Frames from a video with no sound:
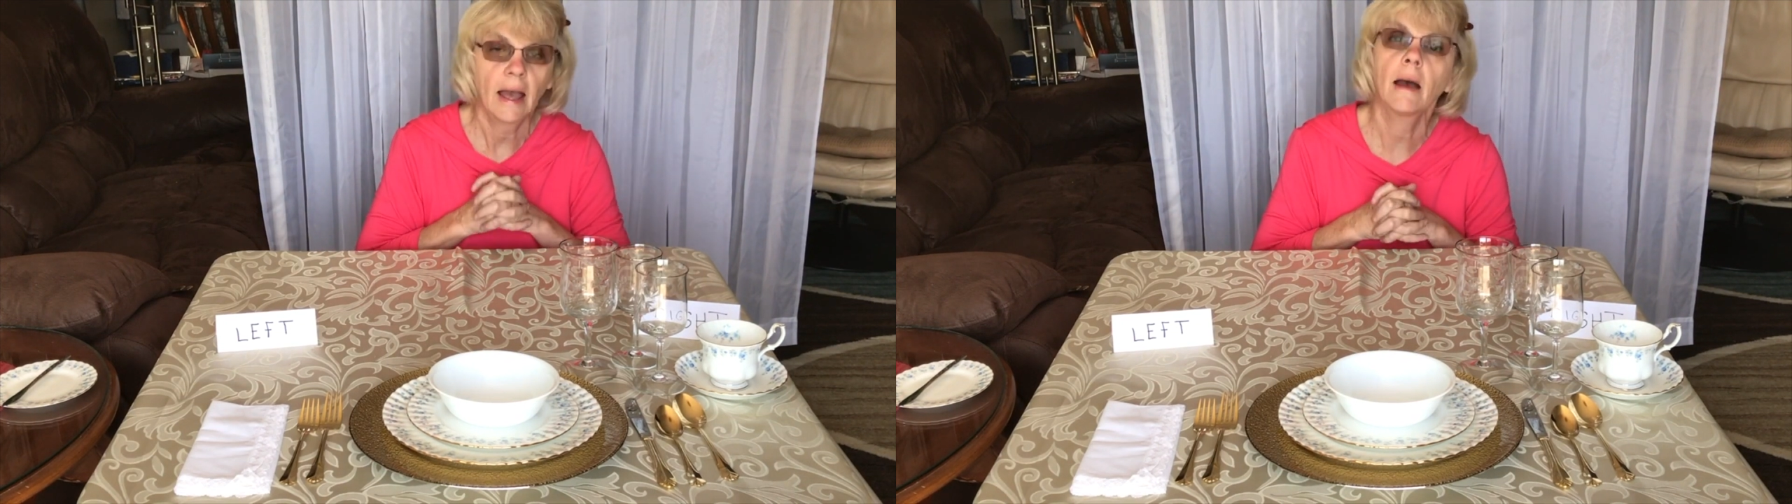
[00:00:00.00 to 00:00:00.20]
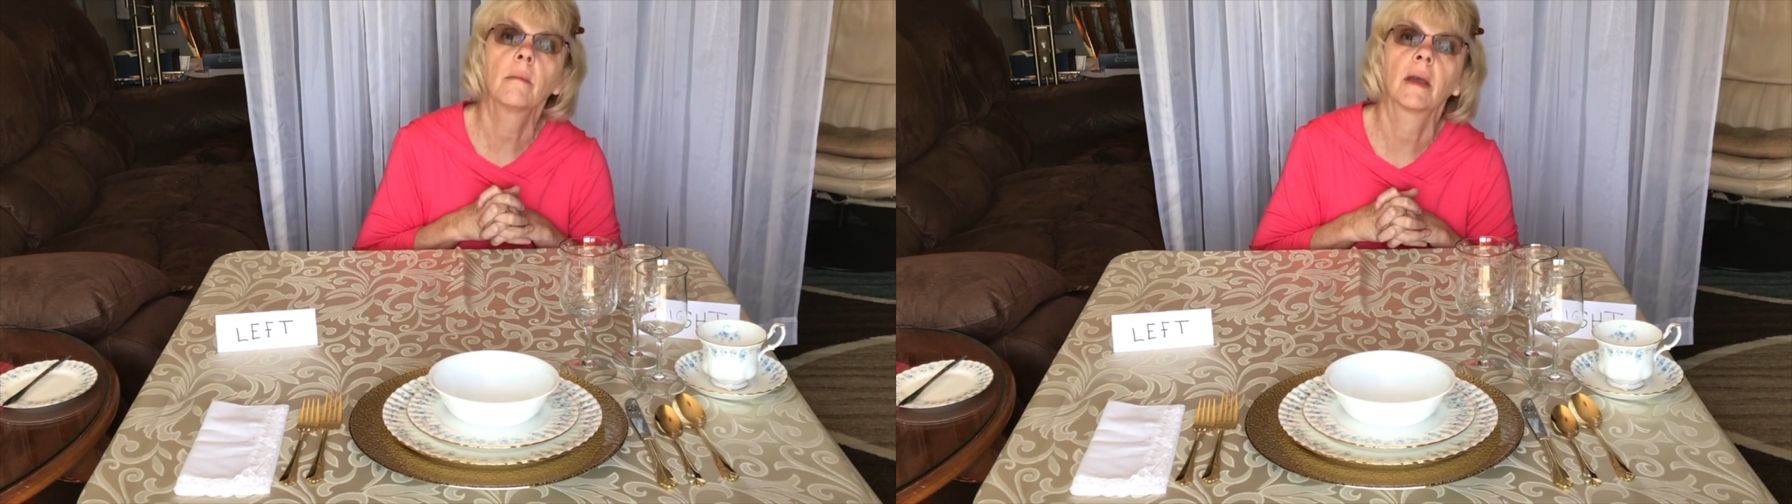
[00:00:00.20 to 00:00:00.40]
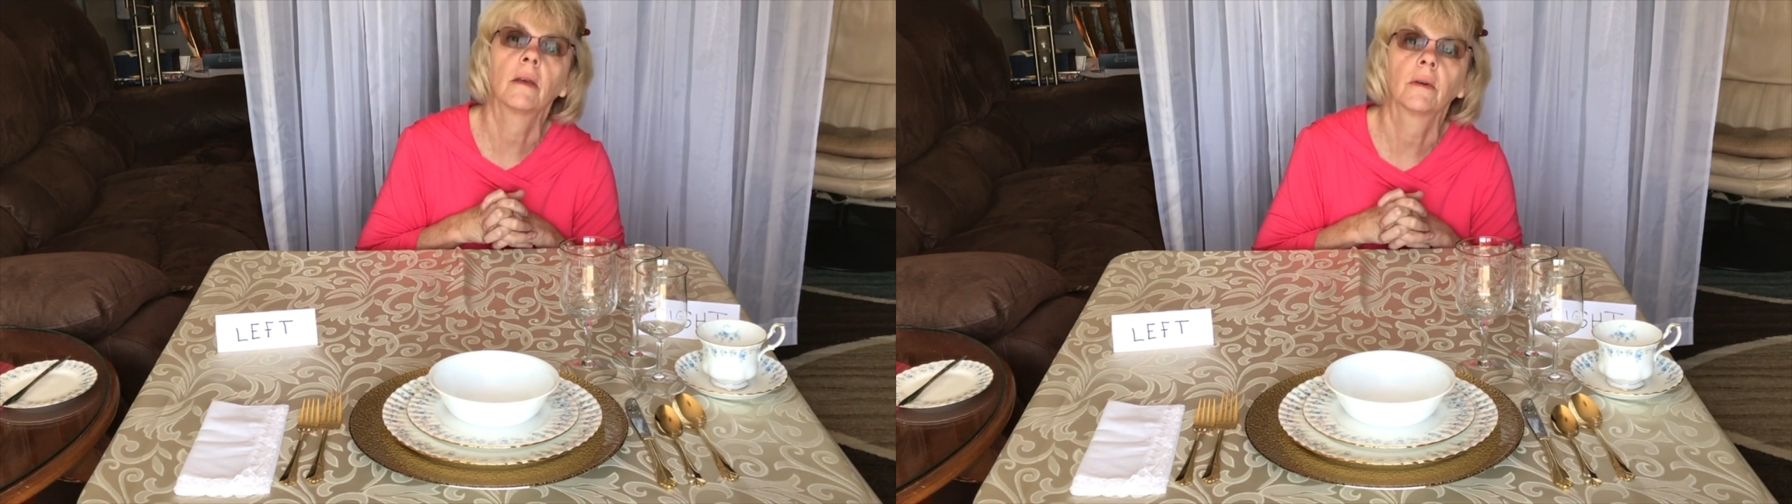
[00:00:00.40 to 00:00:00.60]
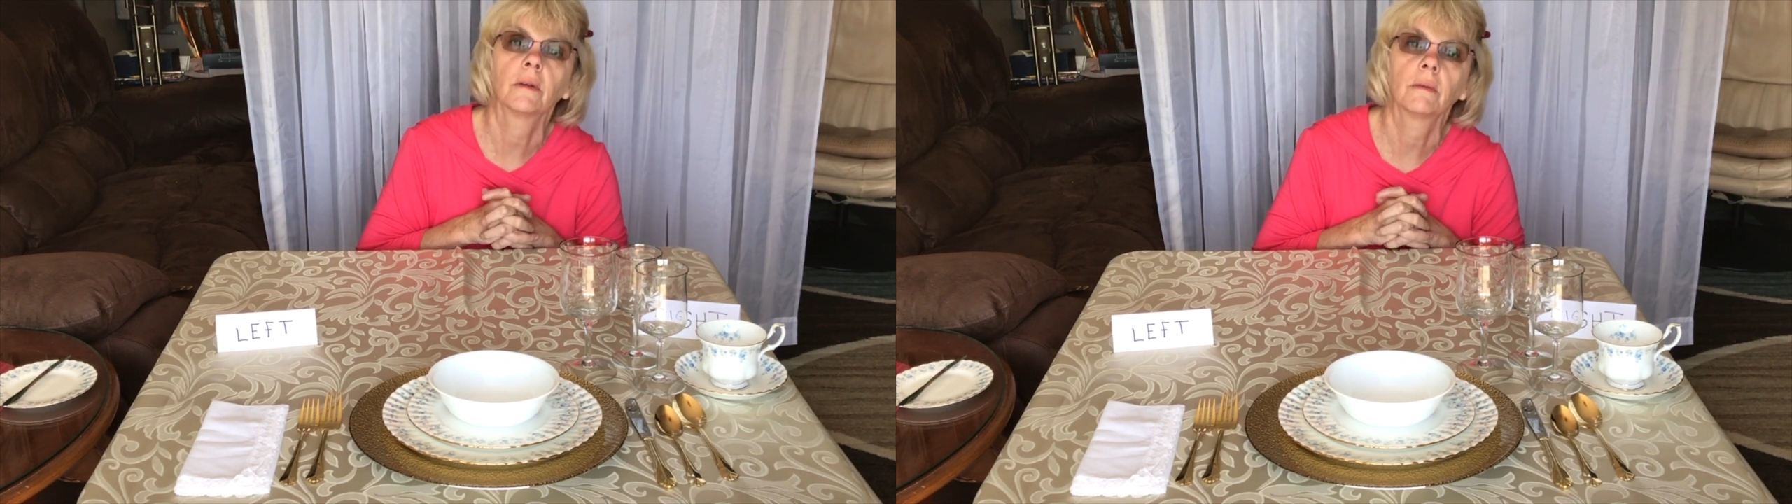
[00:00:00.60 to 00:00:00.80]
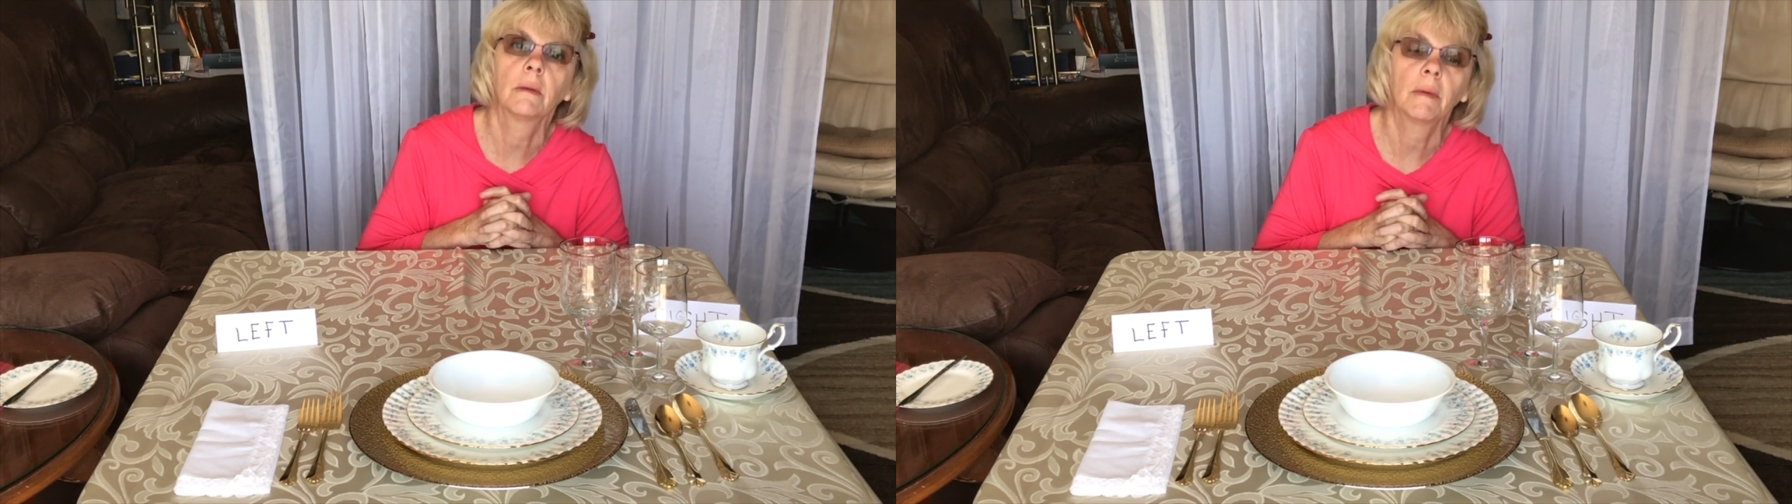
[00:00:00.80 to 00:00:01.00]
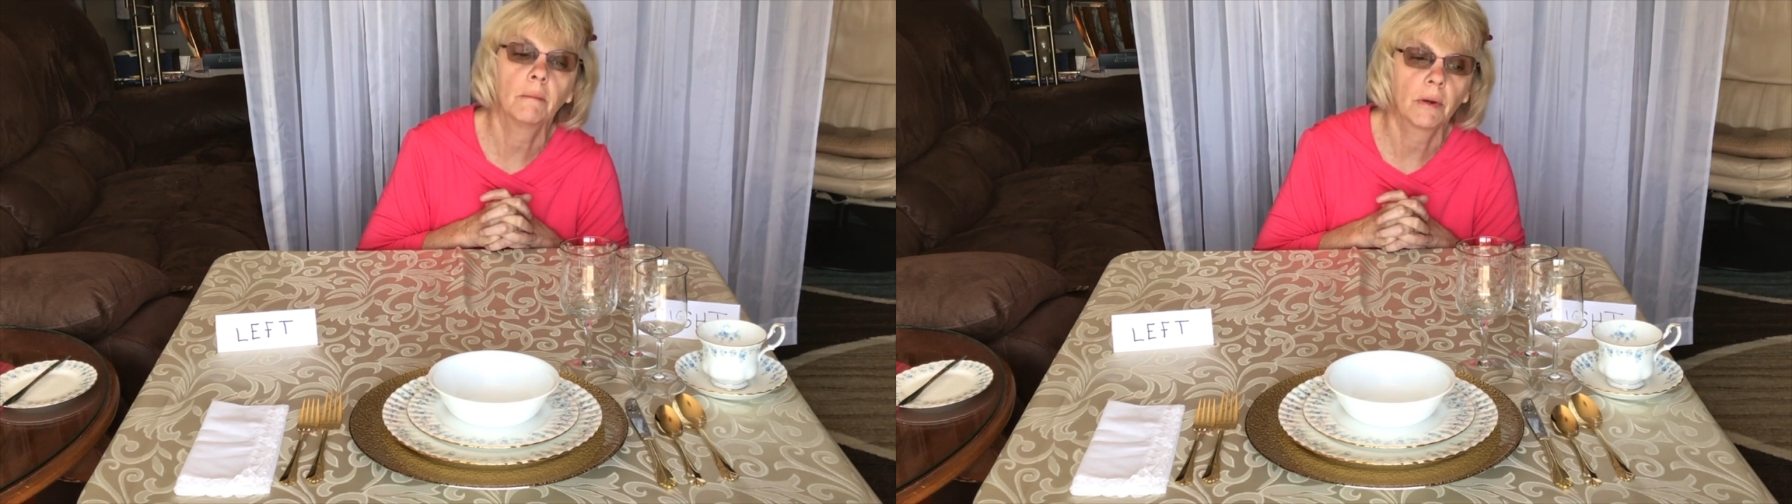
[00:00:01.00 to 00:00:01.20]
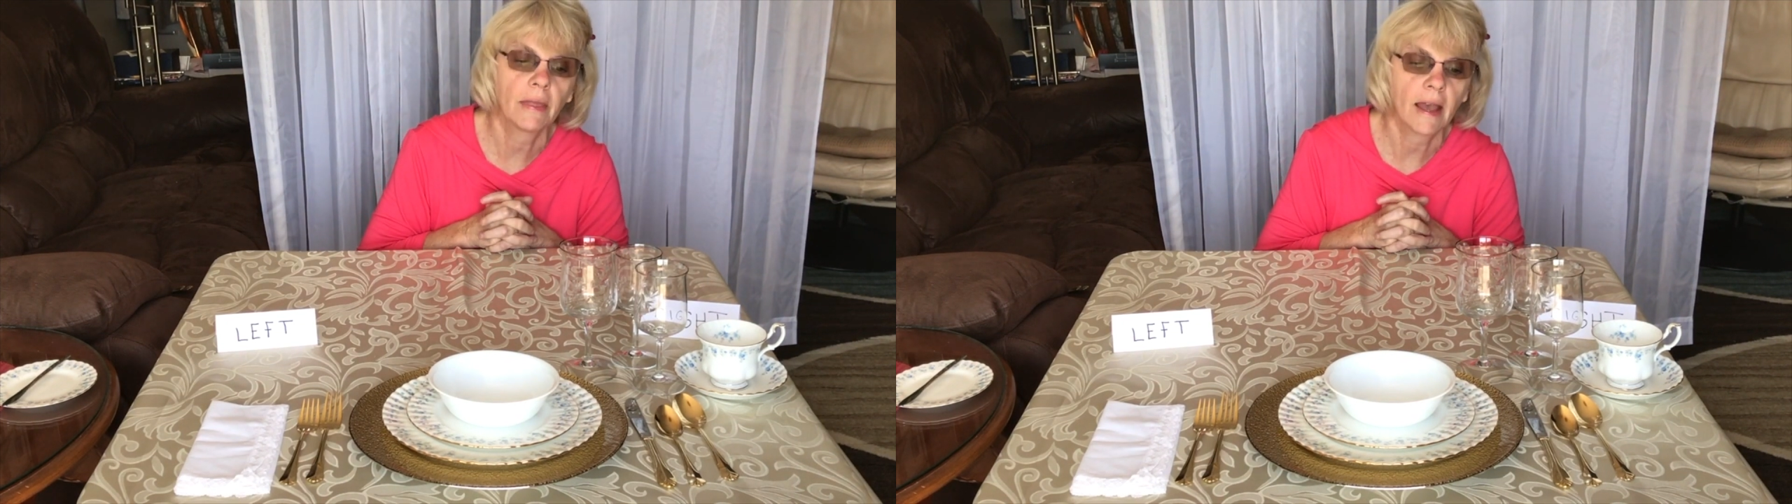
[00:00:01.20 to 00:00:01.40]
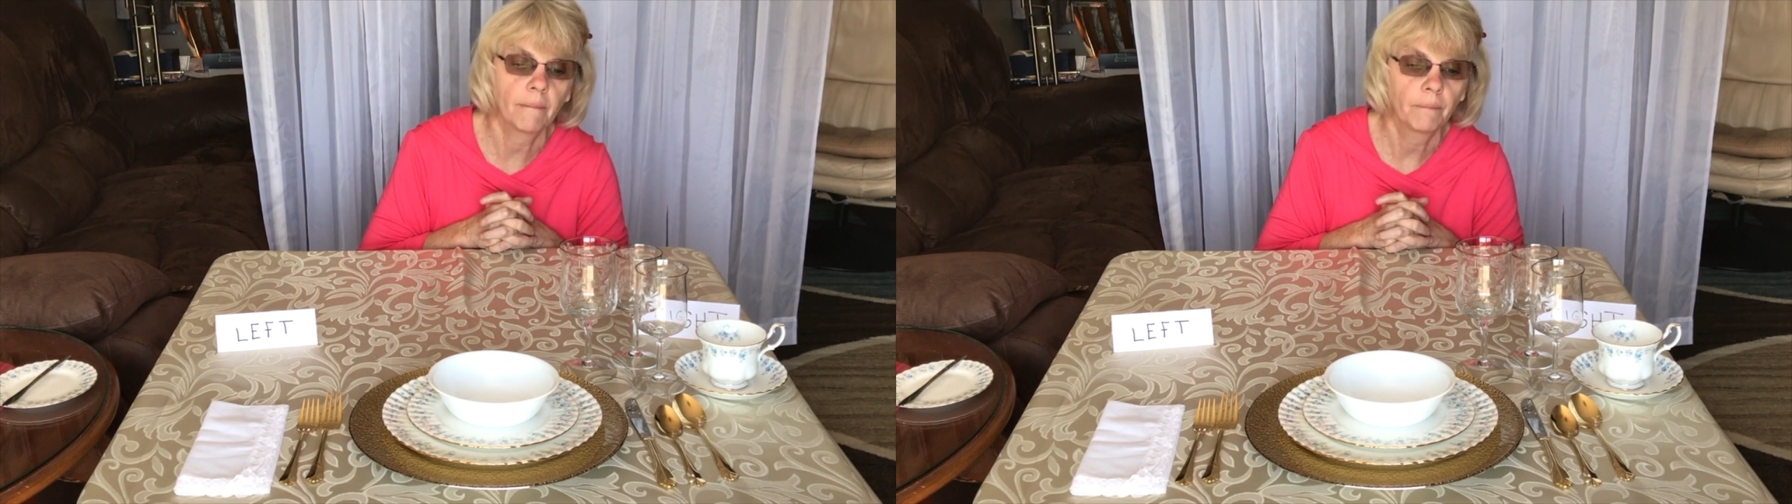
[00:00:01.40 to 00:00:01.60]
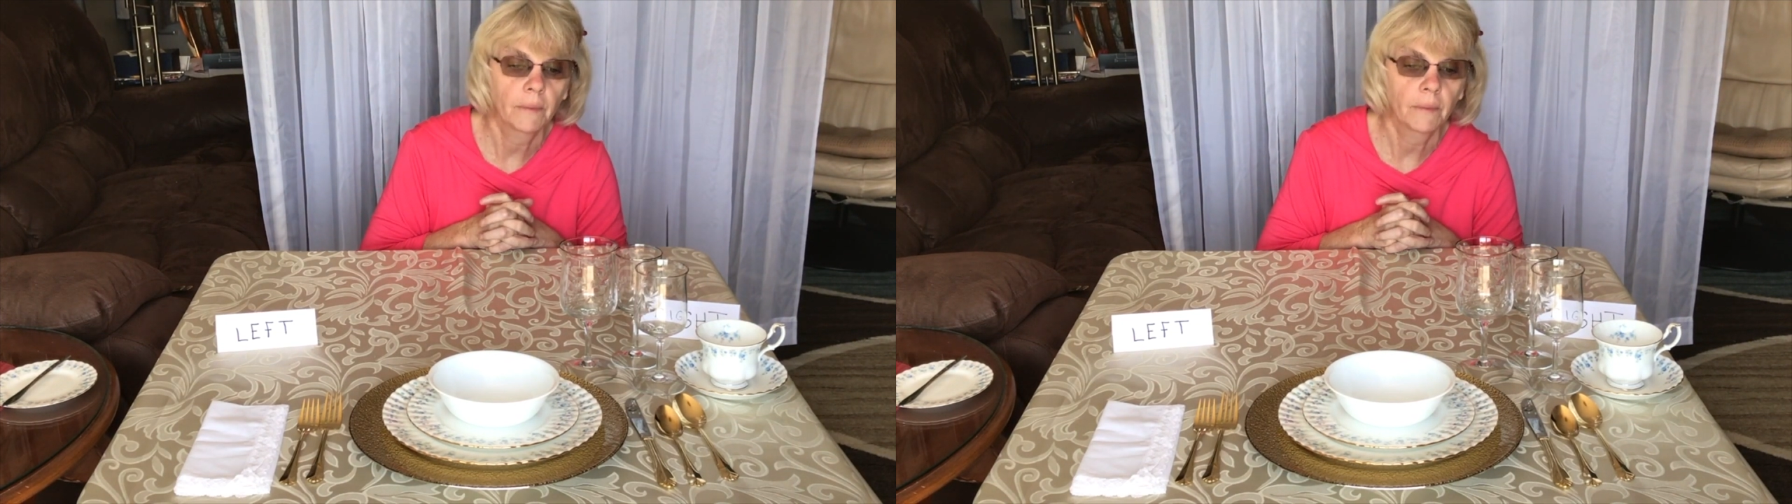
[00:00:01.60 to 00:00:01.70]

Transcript: How am I going to remember that?